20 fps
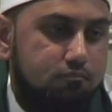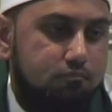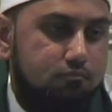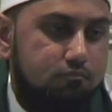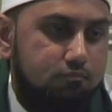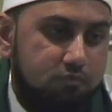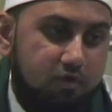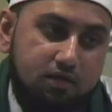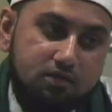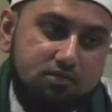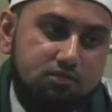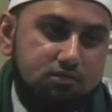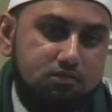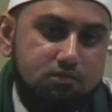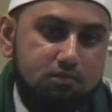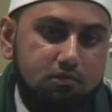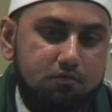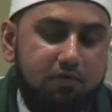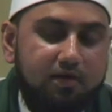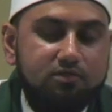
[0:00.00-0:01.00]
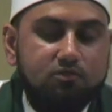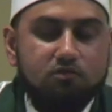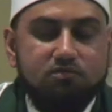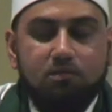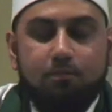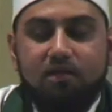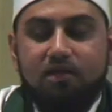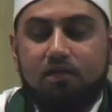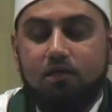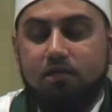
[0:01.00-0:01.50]
Yes, right, so
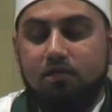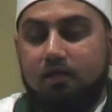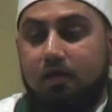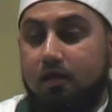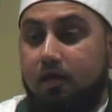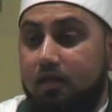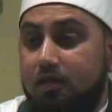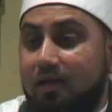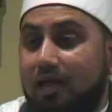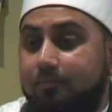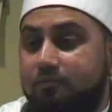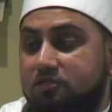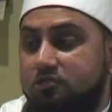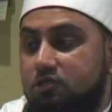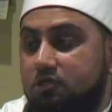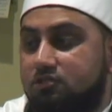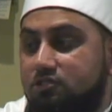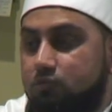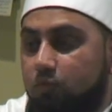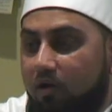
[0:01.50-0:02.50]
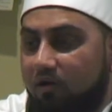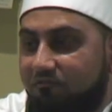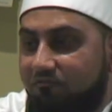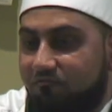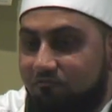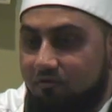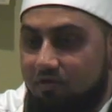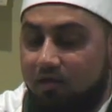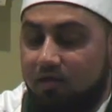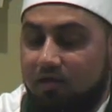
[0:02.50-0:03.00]
somebody kidnaps the judge's wife.
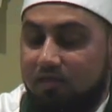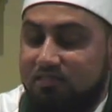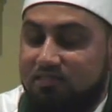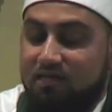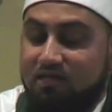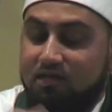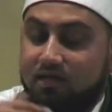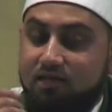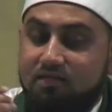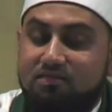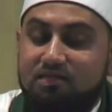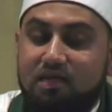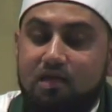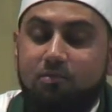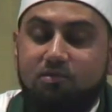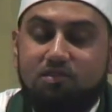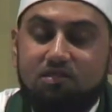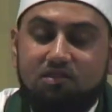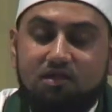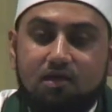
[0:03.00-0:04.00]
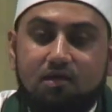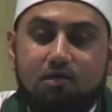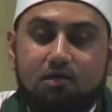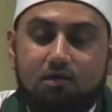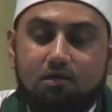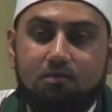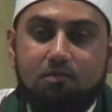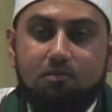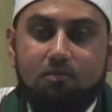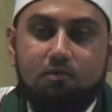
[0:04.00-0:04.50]
Is he, is he able to think
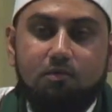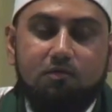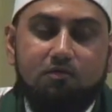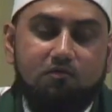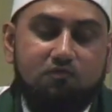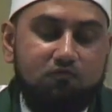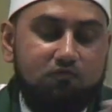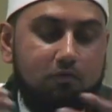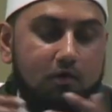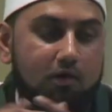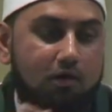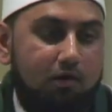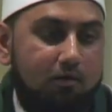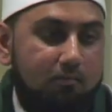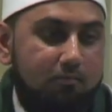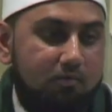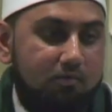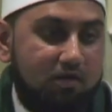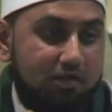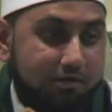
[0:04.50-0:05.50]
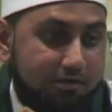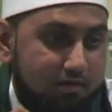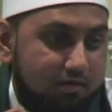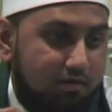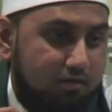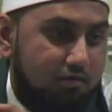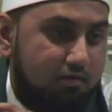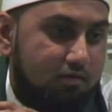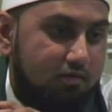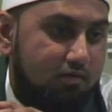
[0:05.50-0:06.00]
um,
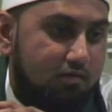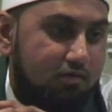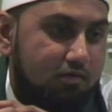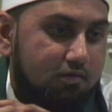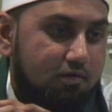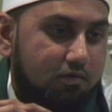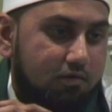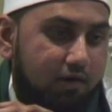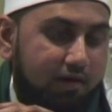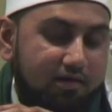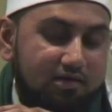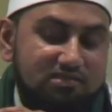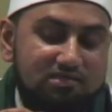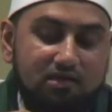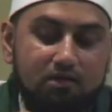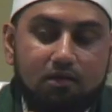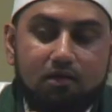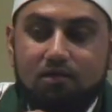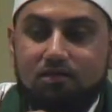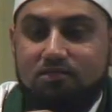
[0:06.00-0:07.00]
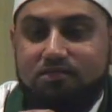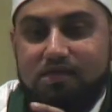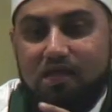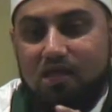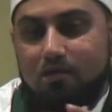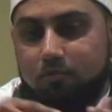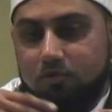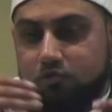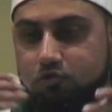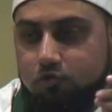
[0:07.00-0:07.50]
clearly? Right? Is he, is
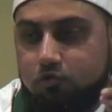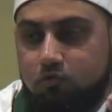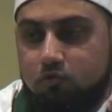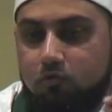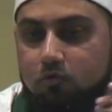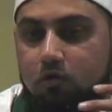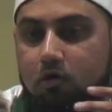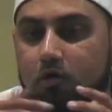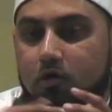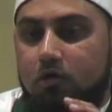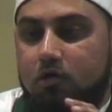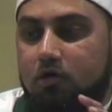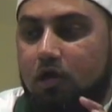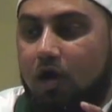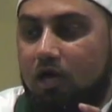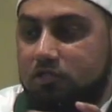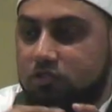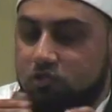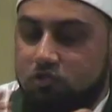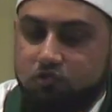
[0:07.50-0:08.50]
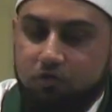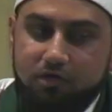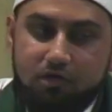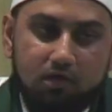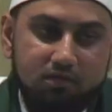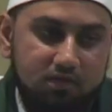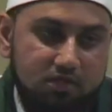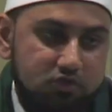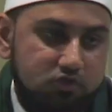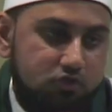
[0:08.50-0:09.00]
he able to concentrate
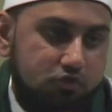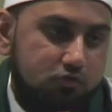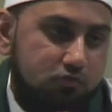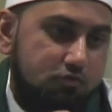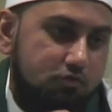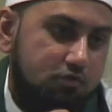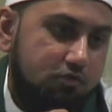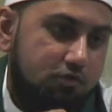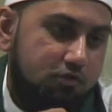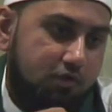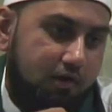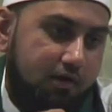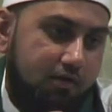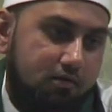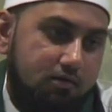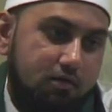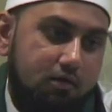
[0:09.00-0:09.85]
on the issue? Right.